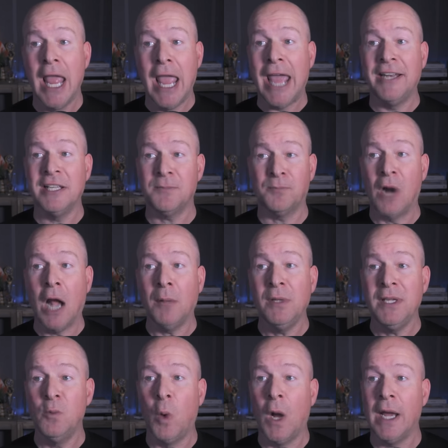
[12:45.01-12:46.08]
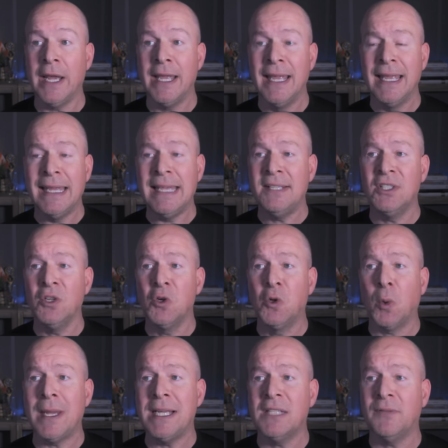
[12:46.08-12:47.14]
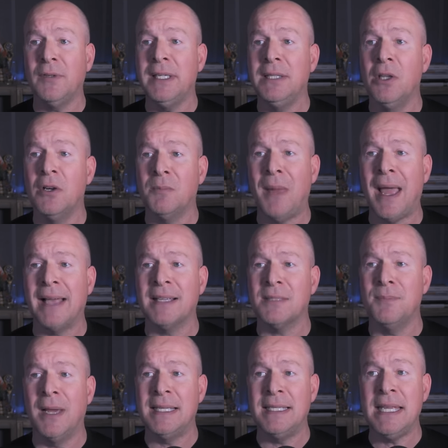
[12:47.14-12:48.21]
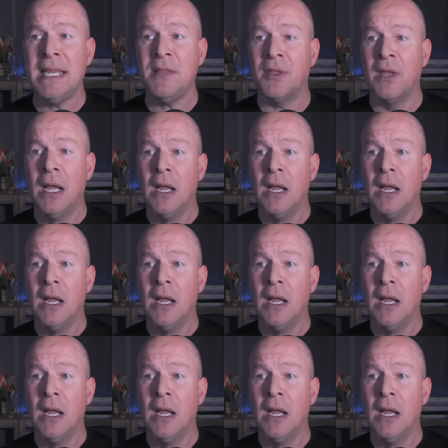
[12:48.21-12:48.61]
and it's probably why he so gracefully looked past my teeth